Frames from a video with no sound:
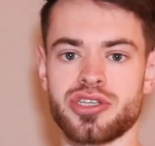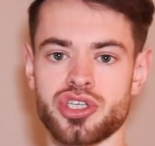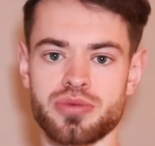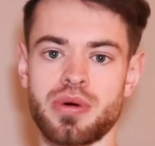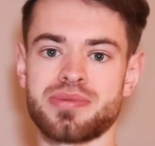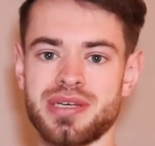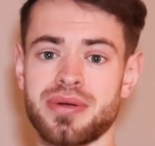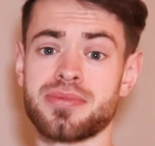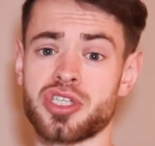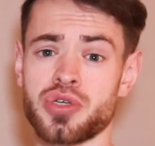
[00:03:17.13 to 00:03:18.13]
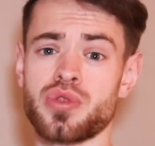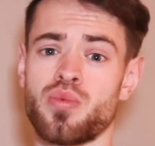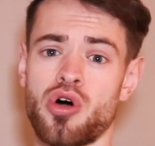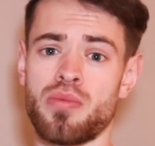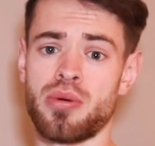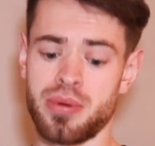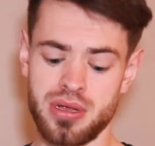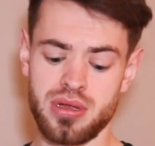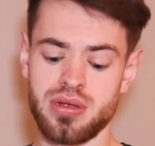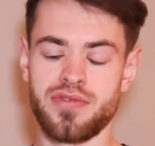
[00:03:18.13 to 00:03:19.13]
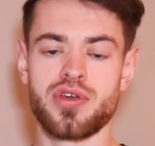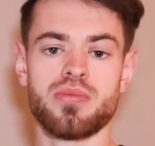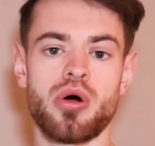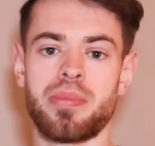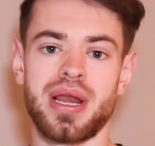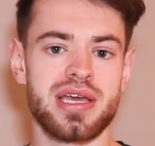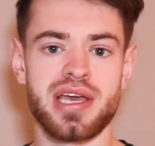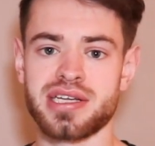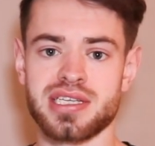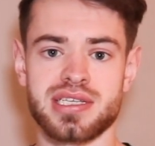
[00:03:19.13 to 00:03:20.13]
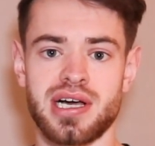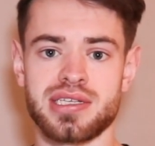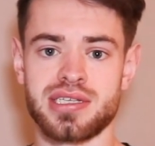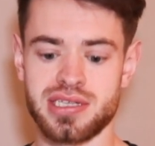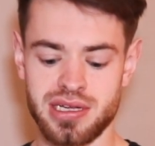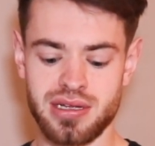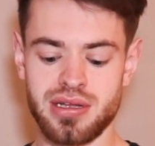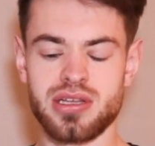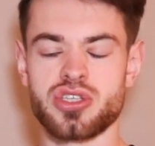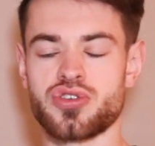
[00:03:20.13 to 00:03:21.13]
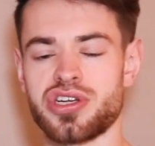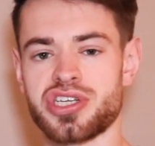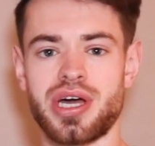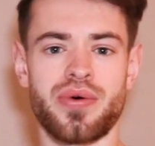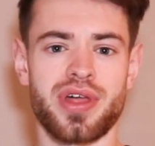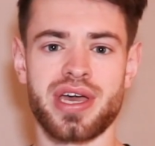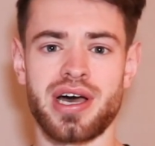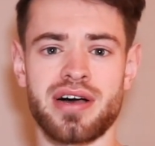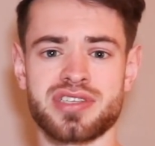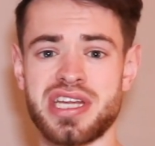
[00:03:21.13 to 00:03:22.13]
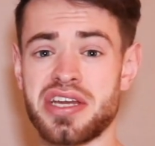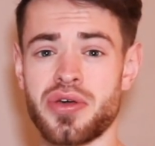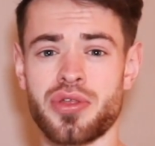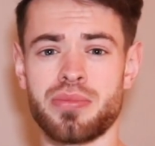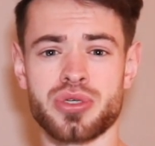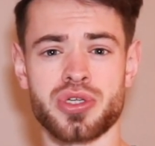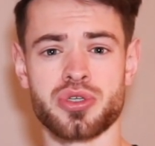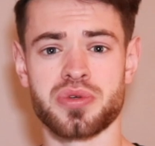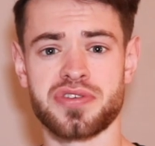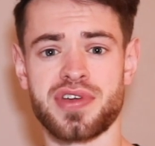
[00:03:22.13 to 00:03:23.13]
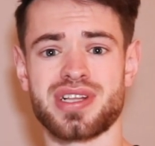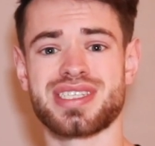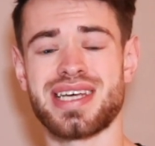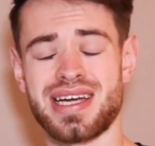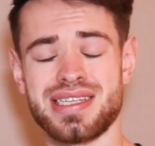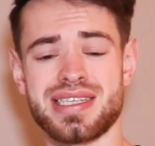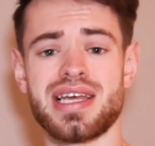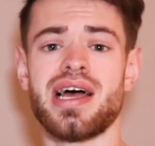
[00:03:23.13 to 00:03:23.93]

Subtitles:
To sum up, tip number 2, the warm-up, a few mobility exercises, stretching out of the calves and any other muscles which feel tight,